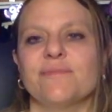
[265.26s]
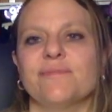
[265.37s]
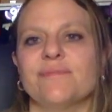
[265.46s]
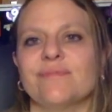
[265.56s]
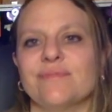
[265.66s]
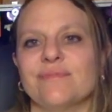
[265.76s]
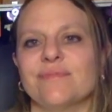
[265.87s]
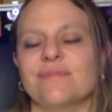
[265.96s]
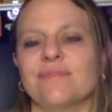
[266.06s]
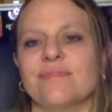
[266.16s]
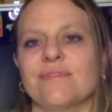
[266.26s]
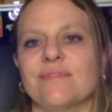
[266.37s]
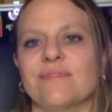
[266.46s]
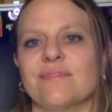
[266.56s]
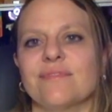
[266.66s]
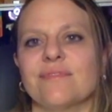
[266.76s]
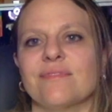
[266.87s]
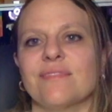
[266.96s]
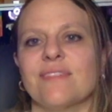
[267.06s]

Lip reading: (no one is talking)